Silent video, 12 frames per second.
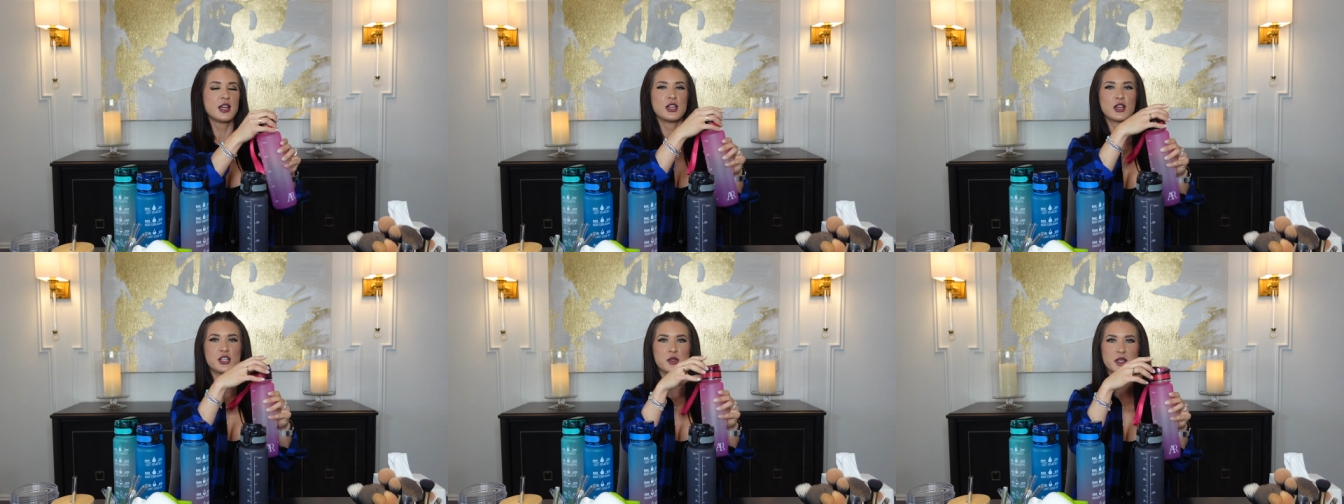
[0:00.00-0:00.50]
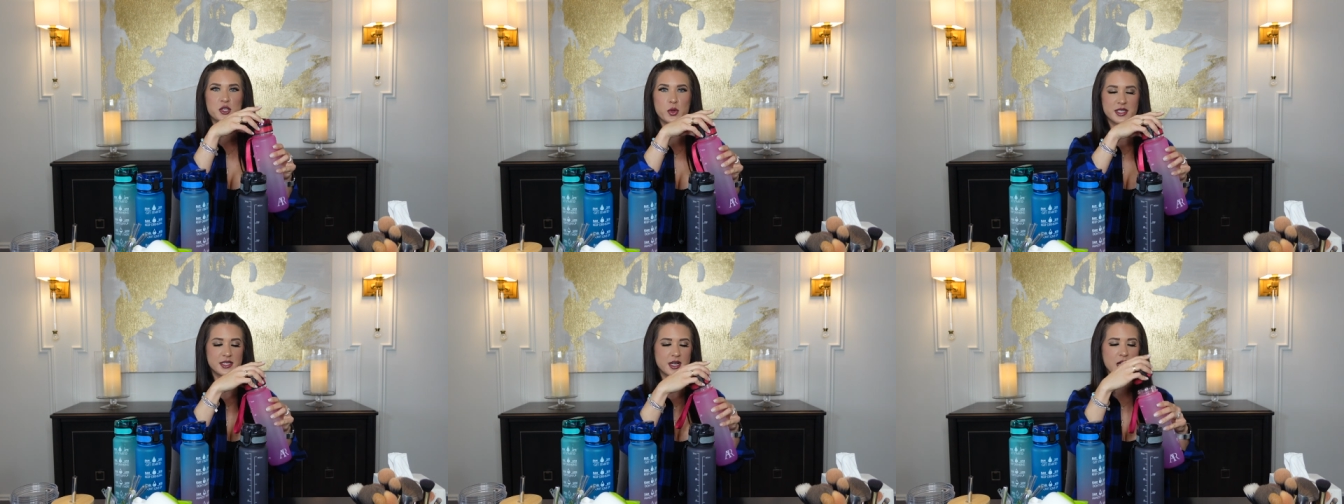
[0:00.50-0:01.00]
You can do a
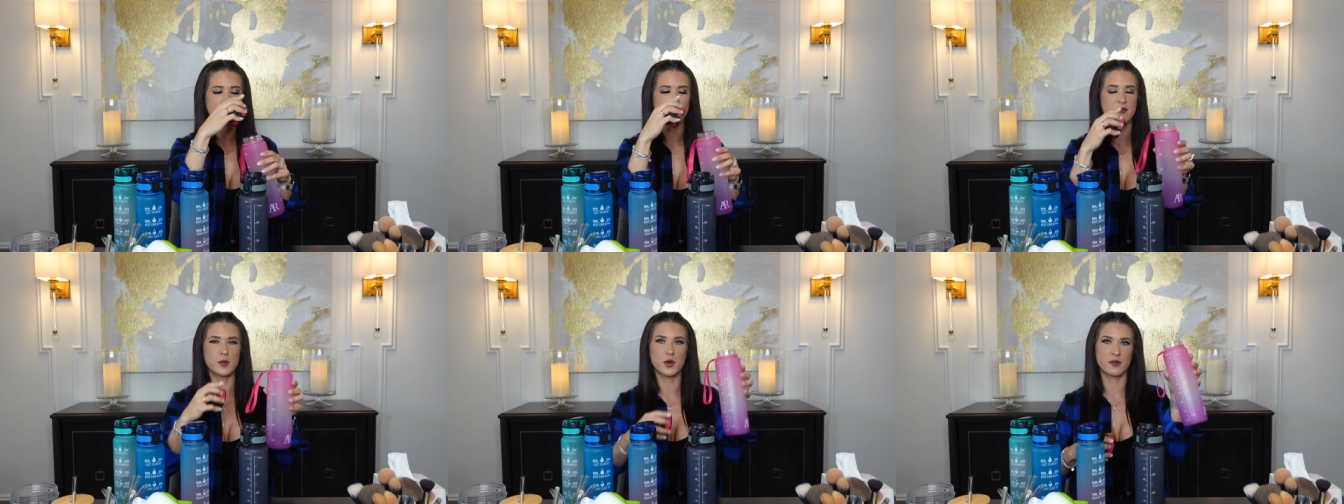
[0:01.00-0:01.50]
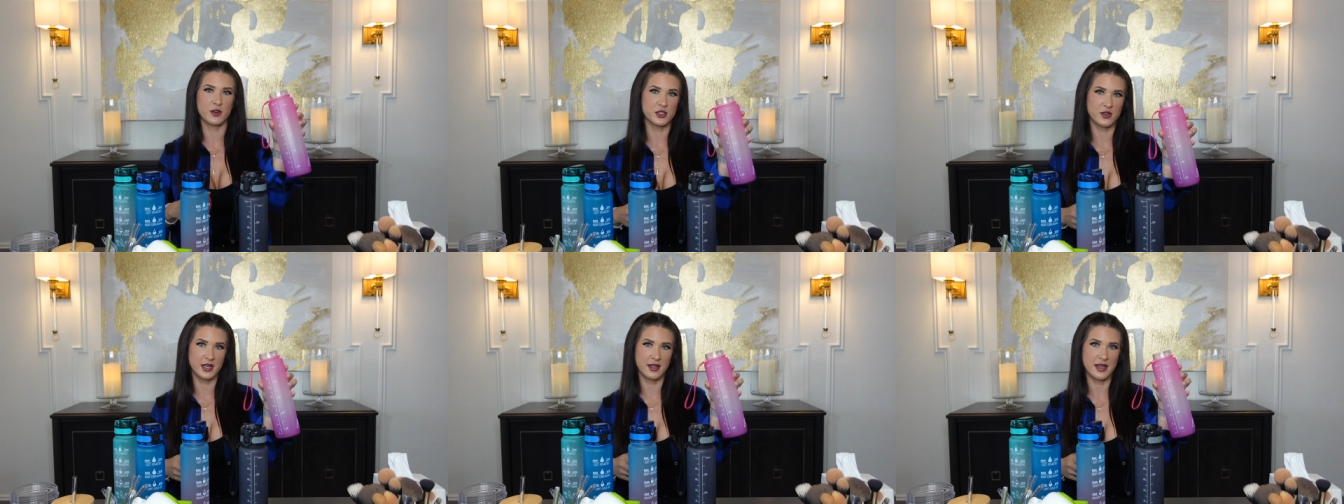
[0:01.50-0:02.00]
twist off if you prefer
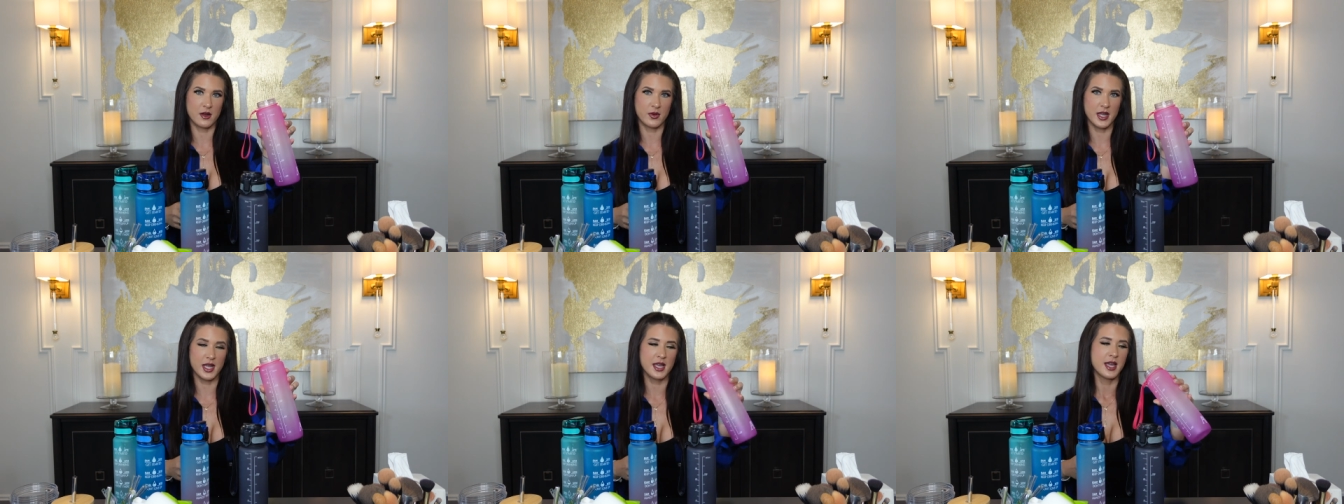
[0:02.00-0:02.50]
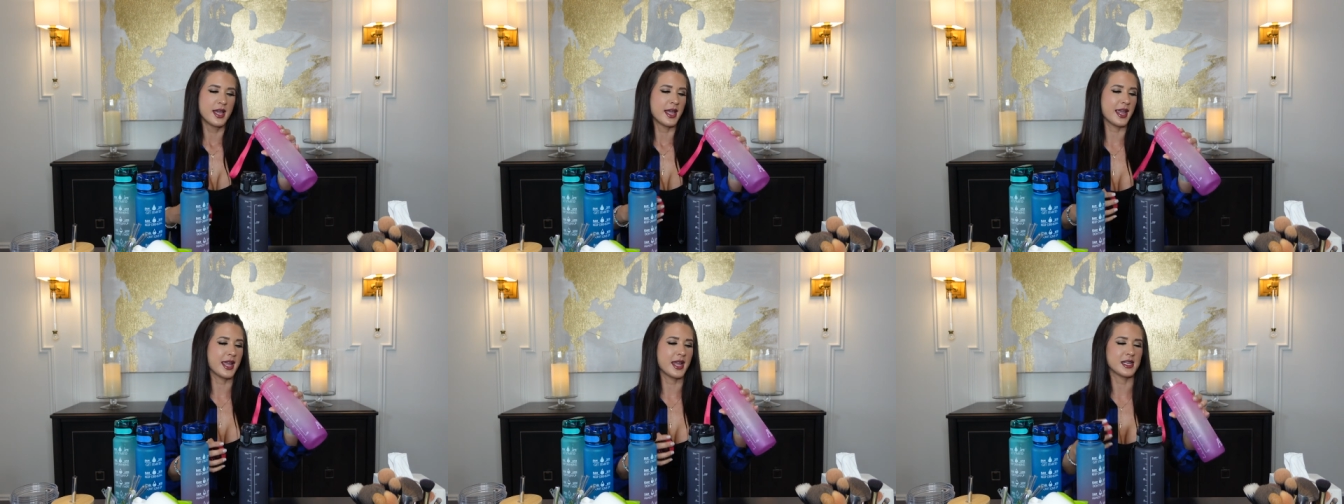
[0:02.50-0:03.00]
drinking that way
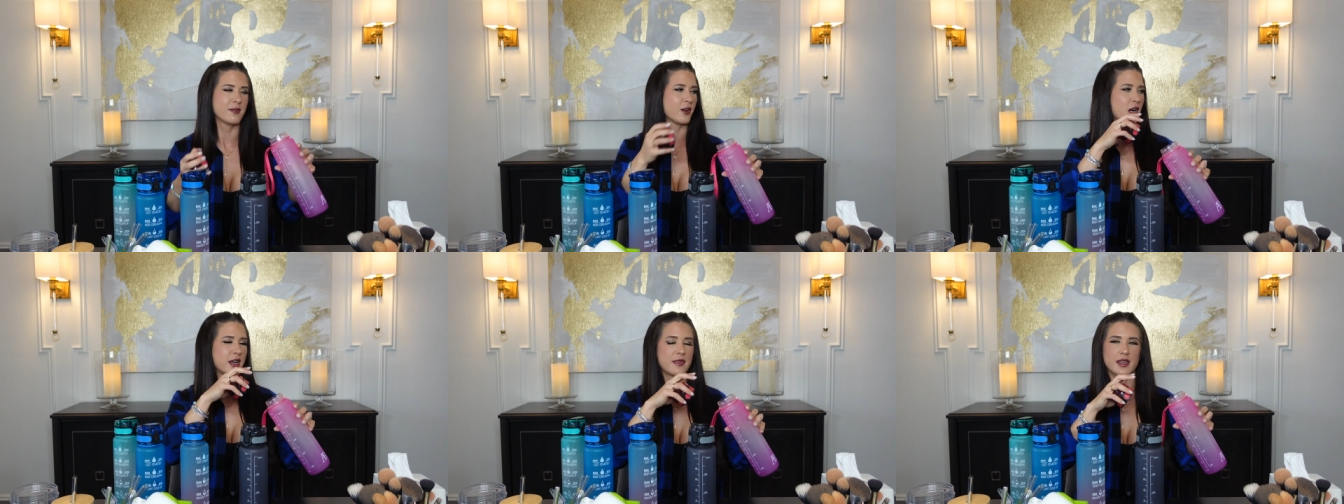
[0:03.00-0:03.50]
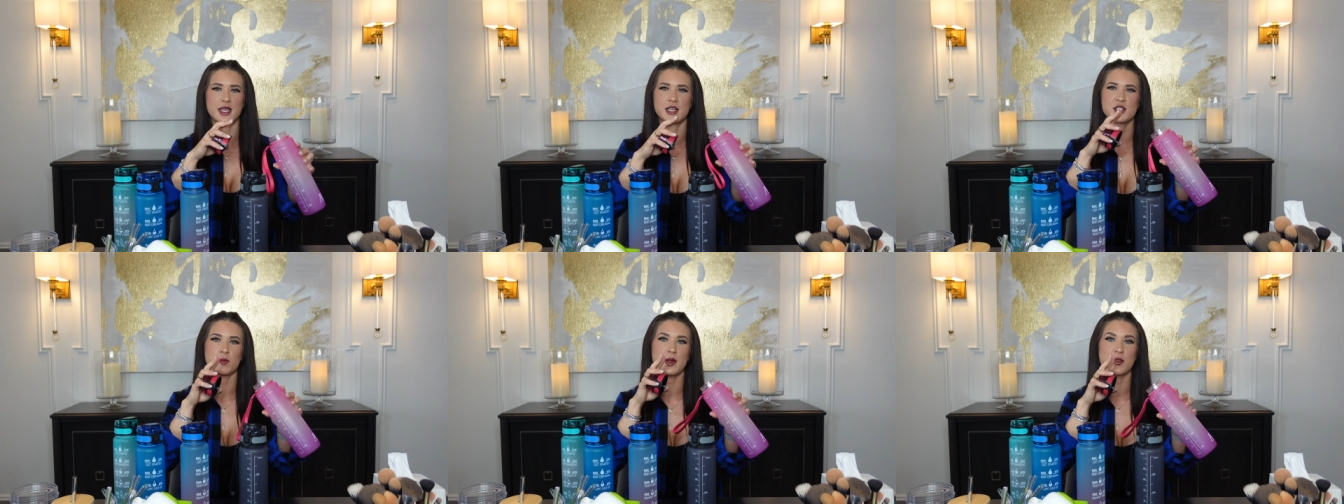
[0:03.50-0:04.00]
and I forgot in the
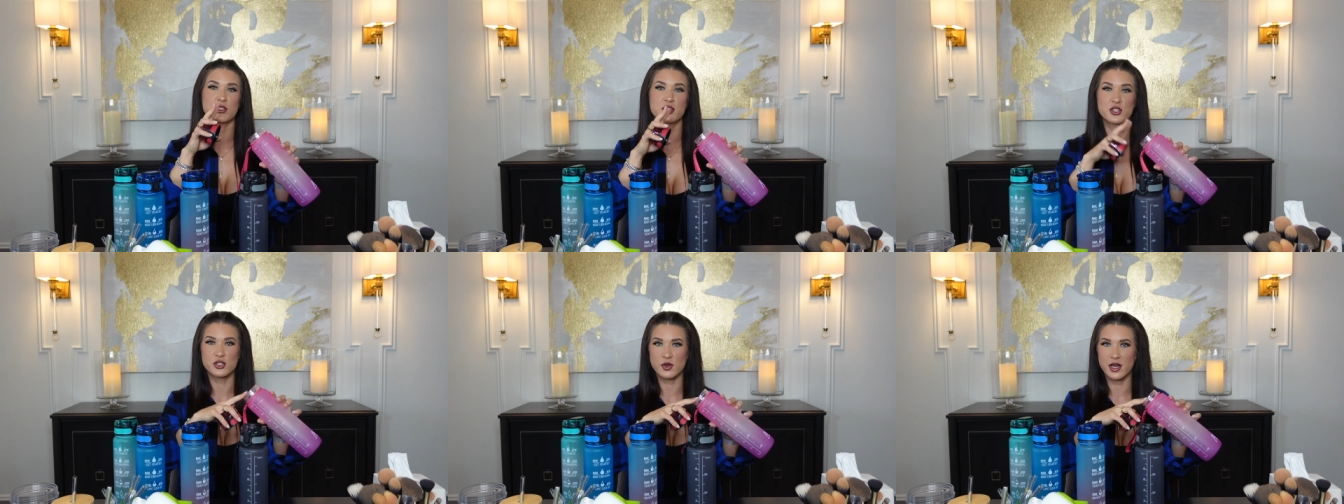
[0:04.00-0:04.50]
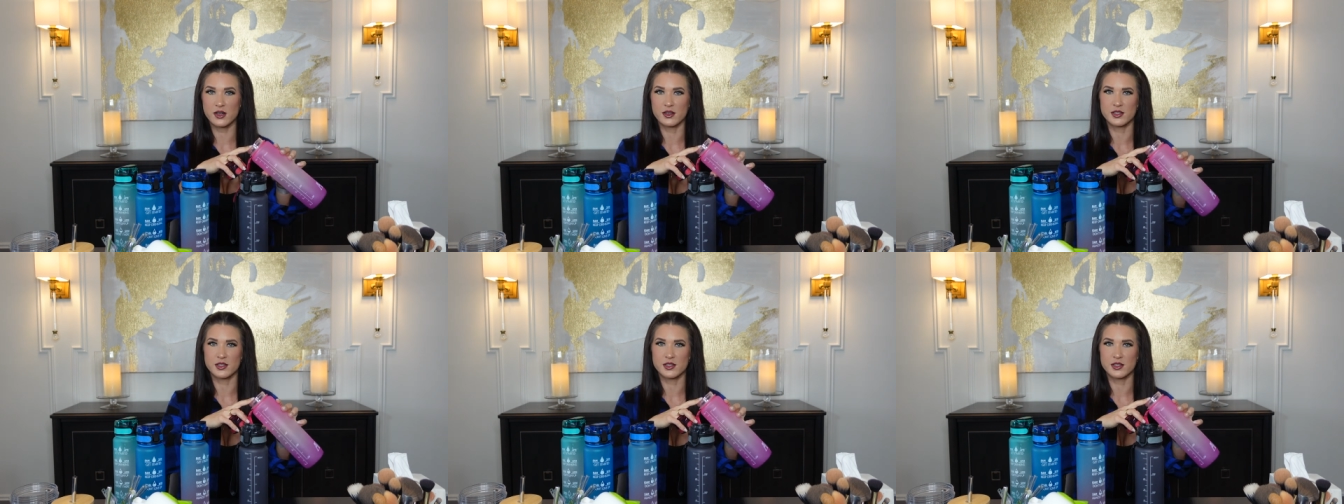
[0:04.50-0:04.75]
kitchen, but there's a strainer.